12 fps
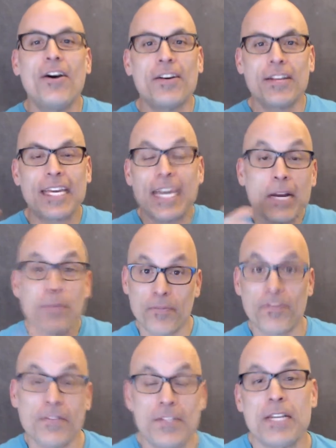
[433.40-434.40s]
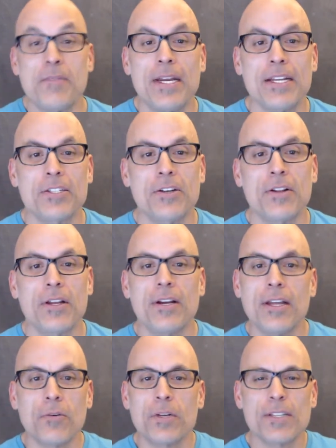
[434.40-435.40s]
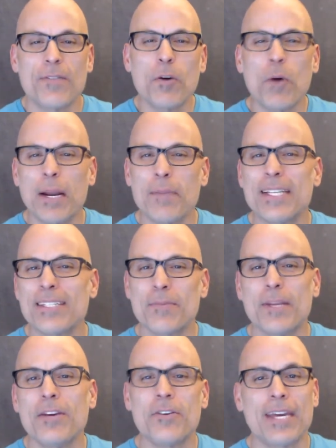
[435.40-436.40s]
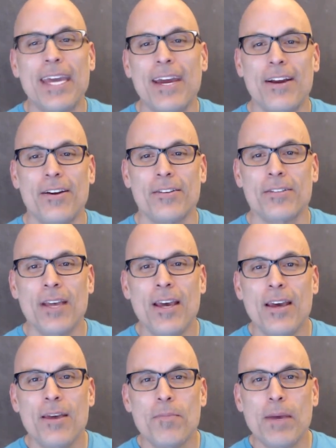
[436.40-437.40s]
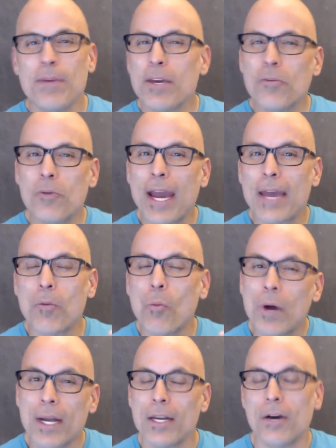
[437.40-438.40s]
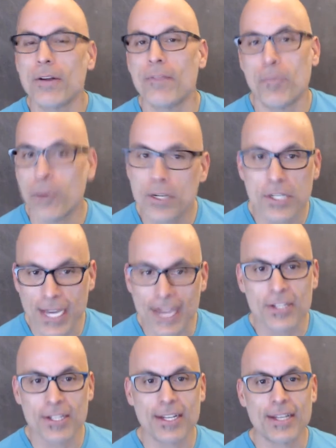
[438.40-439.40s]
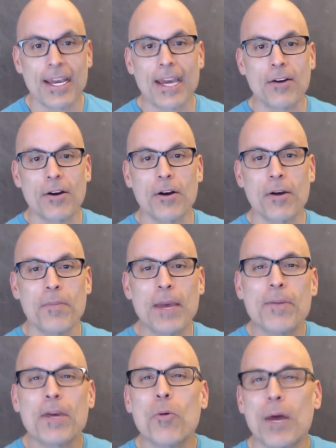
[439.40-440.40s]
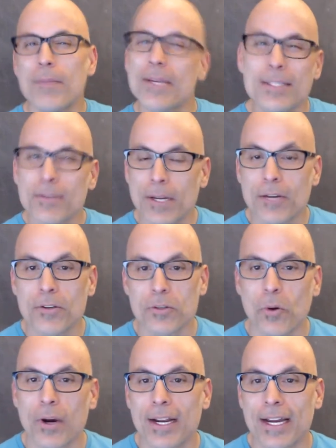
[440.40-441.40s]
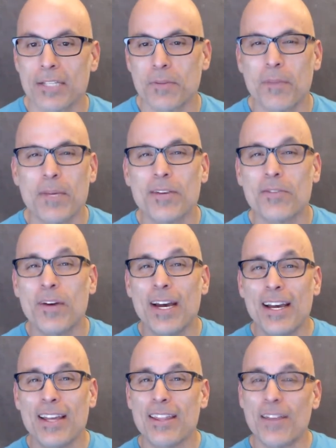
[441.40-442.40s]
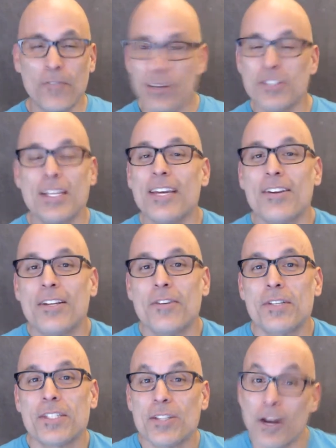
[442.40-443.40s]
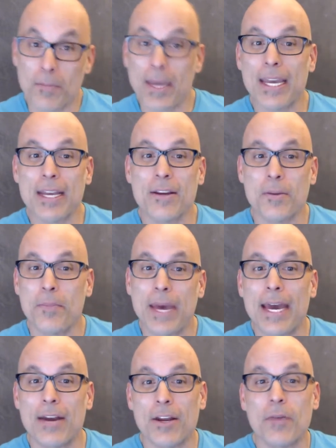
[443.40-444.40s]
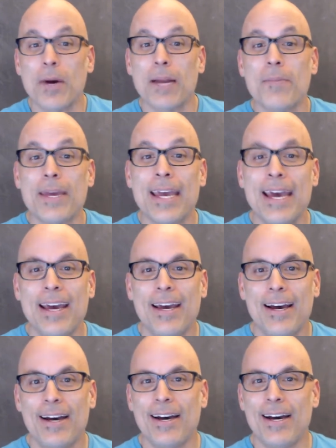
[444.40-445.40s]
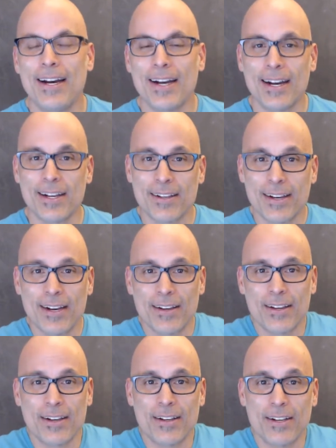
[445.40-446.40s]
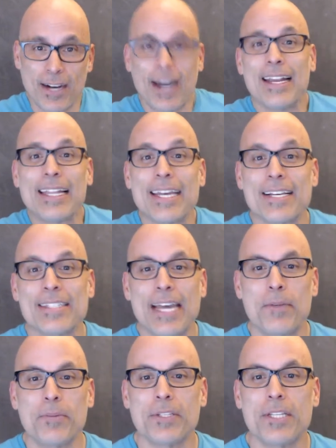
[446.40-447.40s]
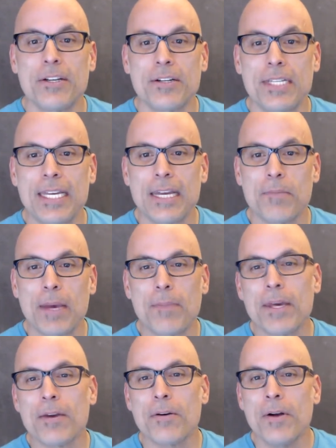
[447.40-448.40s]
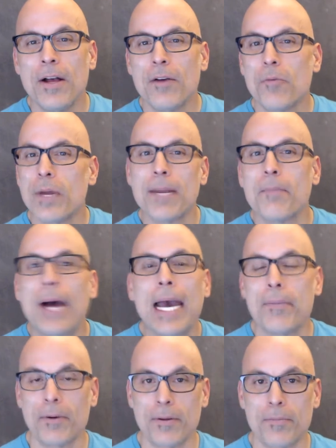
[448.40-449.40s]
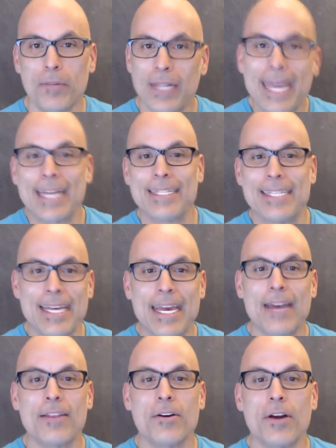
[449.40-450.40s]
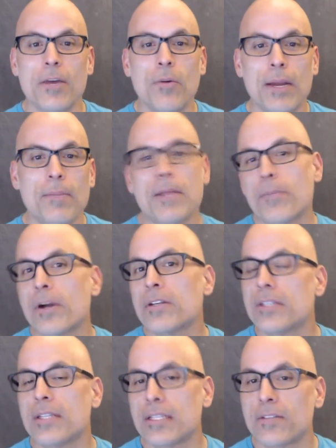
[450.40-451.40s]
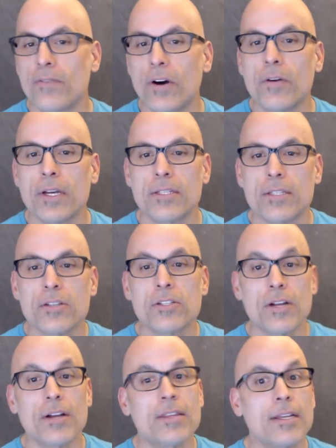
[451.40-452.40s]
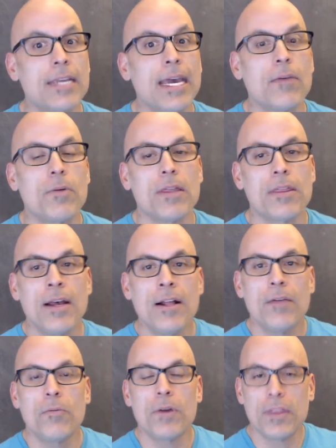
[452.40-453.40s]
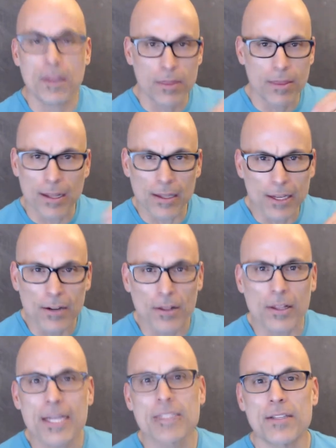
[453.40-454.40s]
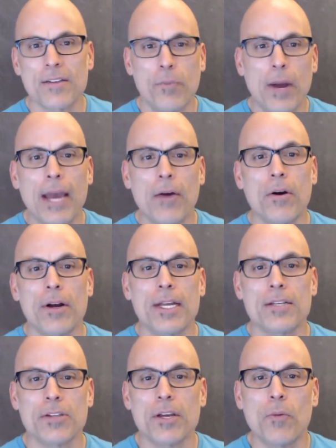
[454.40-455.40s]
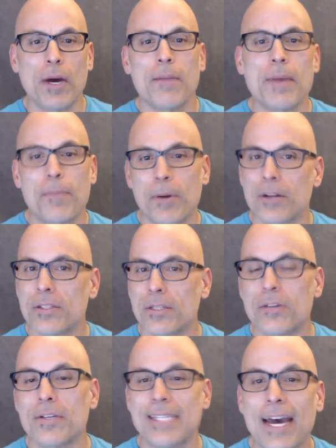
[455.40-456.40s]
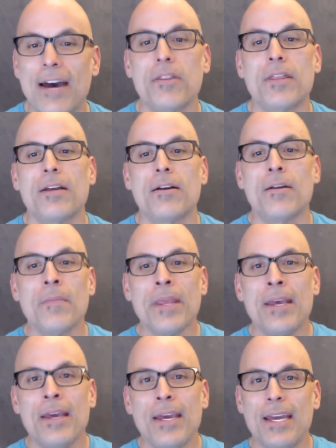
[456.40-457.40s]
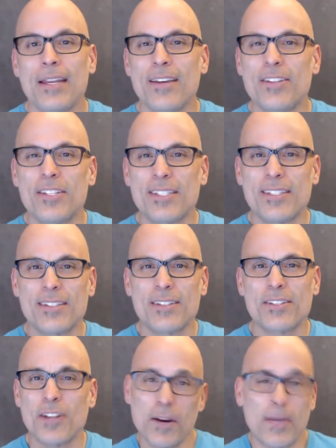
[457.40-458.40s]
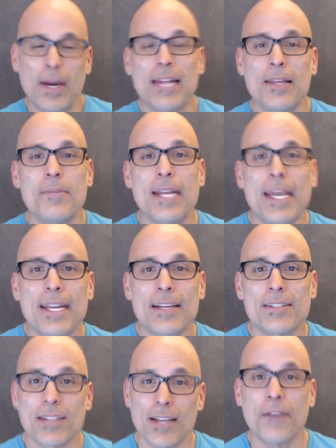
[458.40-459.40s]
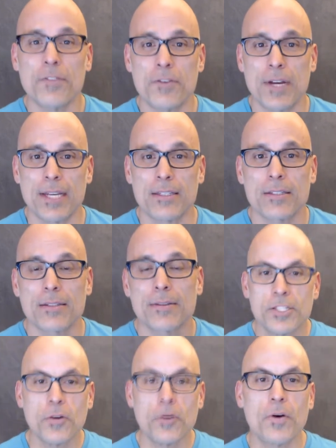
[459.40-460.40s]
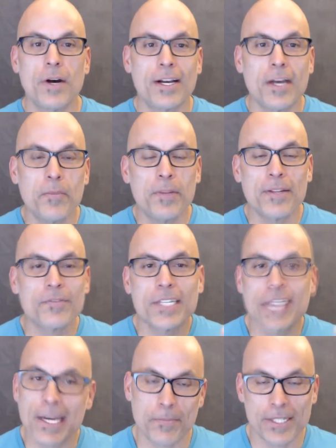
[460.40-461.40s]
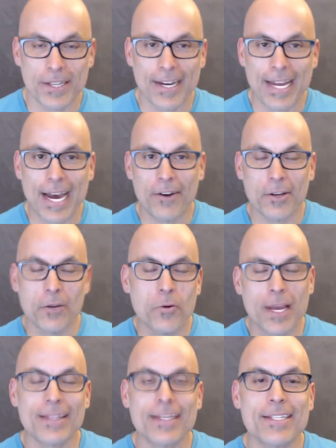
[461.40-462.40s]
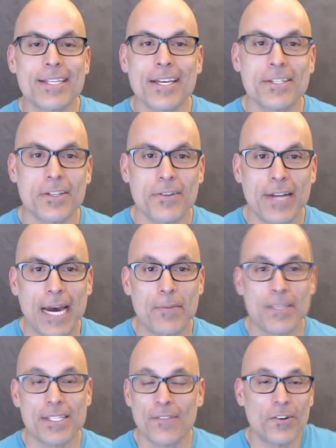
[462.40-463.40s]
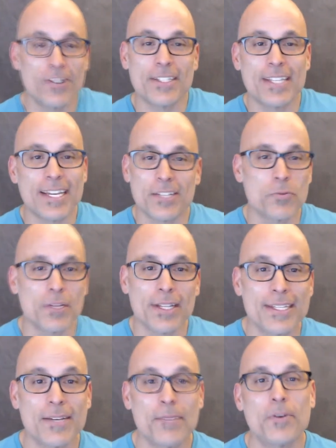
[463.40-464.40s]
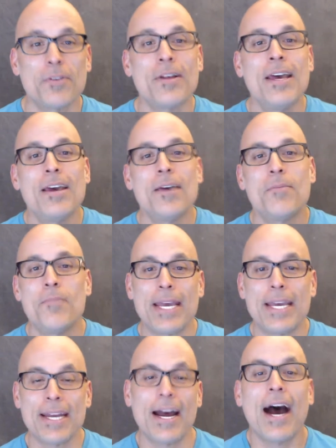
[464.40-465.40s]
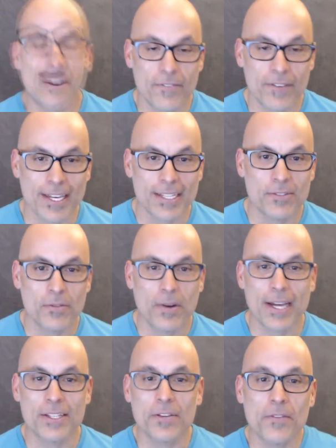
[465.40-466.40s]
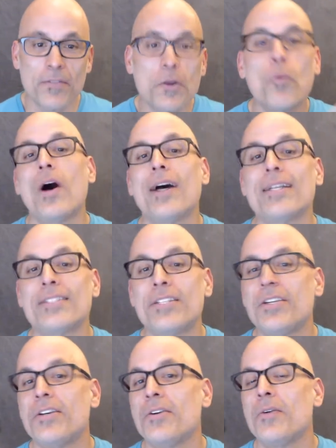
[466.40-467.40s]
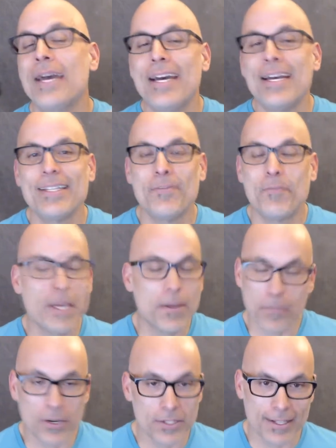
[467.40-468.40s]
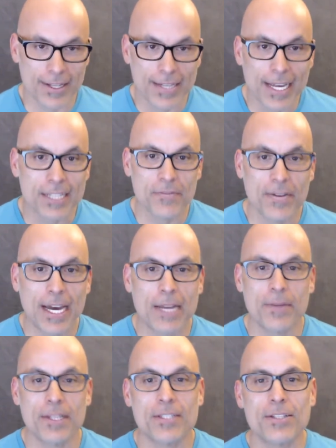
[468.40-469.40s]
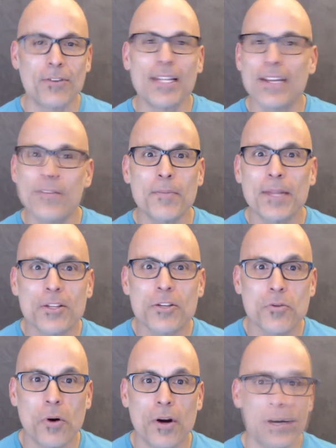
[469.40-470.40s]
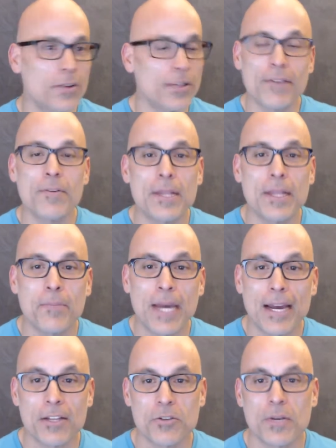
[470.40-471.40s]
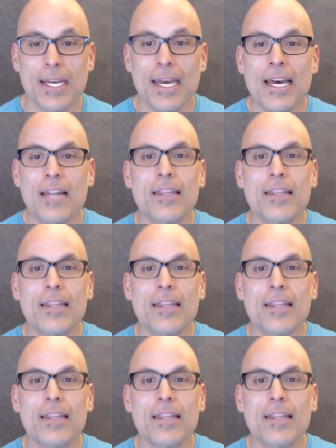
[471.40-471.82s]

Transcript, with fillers: Uh, get up 15 minutes earlier. In other words, if you want to be somebody who cares, maybe you write one note of appreciation a day, or or maybe you want to be somebody who's organized. Maybe you the first thing you do is start making your bed, or you want to be a, a, a godly example to your teen. Maybe you read a Bible plan together, or you want to be a person that's focused. You start the day with with a little list of priorities, or you want to be a person who is healthier, and you just start by eliminating soft drinks. So, a couple of tips on how to create these keystone habits. The first thing is really simple: make it obvious, right? So, if you want to be a person that takes vitamins. Don't leave them in the drawer. Don't leave them in the pantry.